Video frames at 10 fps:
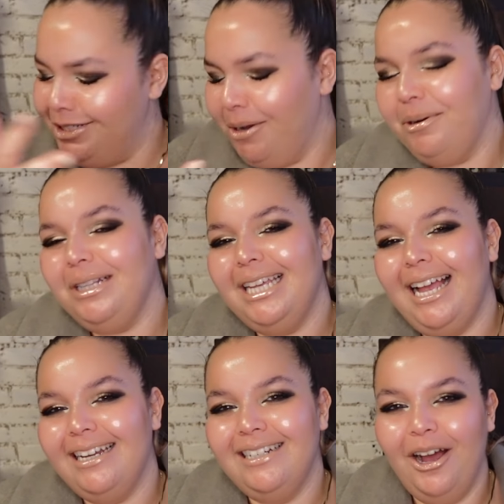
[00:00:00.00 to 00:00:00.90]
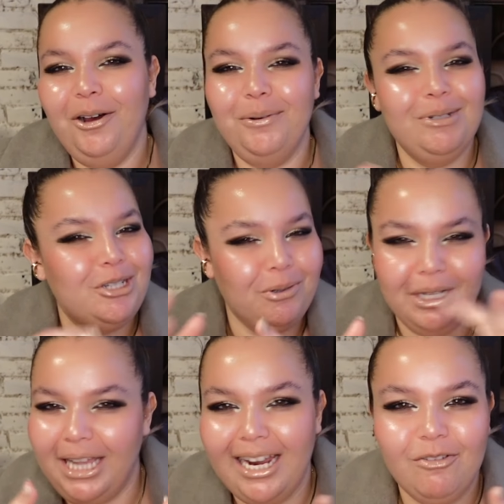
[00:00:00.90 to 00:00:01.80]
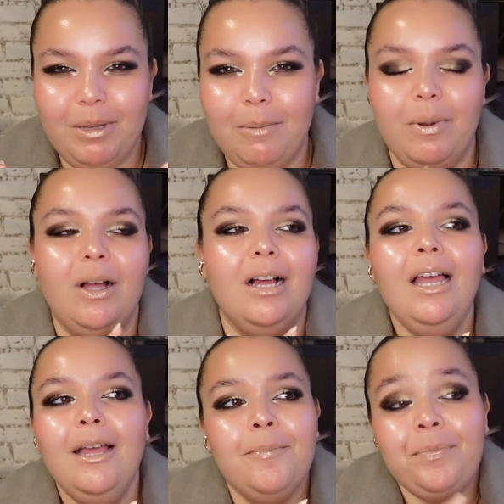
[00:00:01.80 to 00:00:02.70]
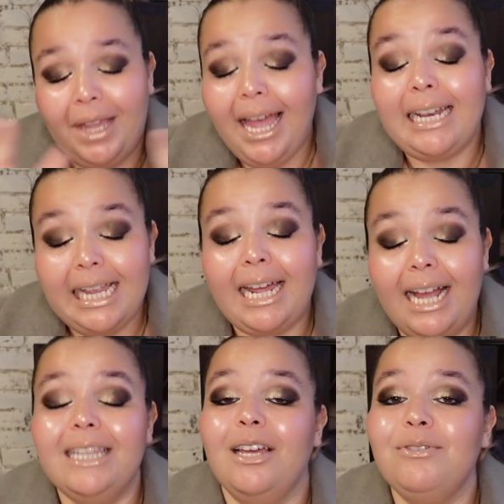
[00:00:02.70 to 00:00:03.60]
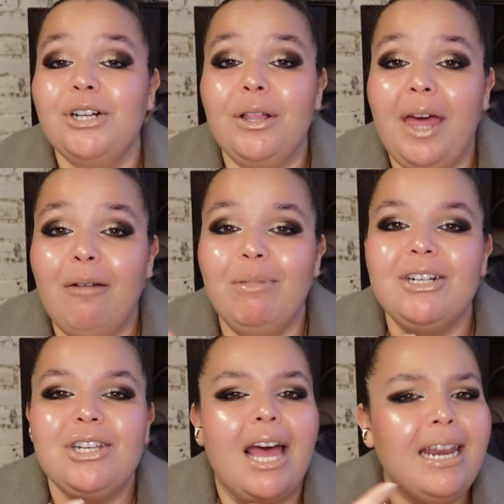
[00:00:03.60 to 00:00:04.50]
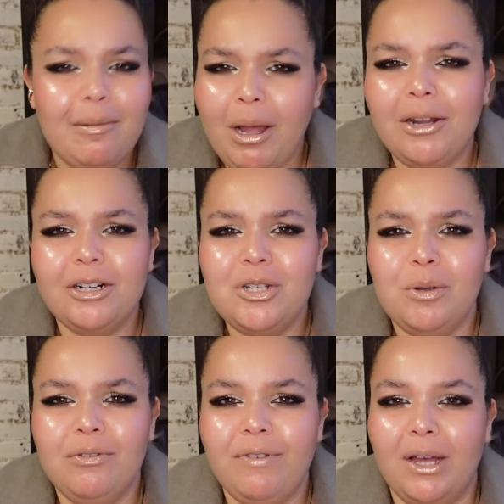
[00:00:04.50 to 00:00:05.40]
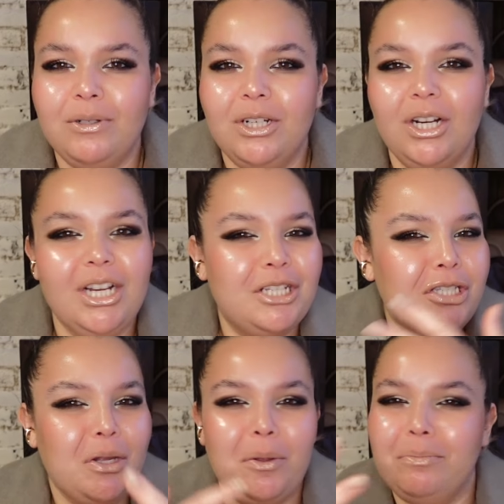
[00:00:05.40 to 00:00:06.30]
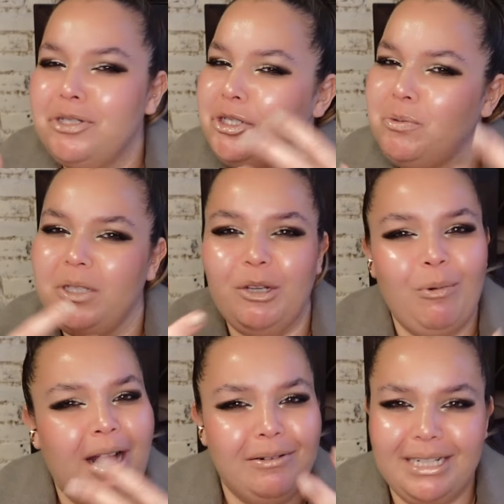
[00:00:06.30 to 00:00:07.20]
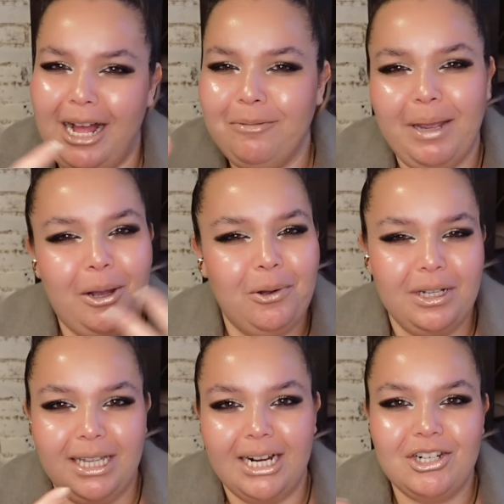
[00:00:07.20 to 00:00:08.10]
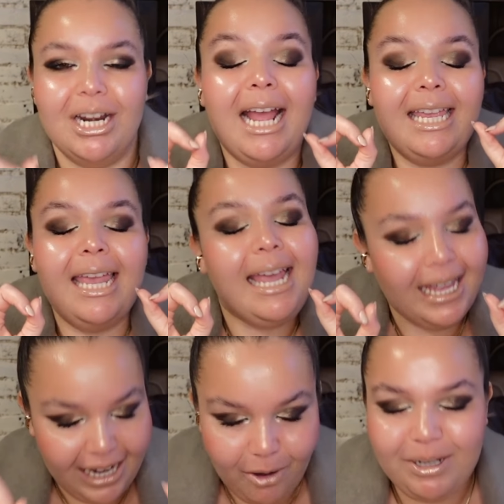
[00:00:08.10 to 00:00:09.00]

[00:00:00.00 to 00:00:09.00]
Totally unknown to a lot of people and yet I loved her that much and I'm honored to have found her and so she's really rounded out my whole collection. I cannot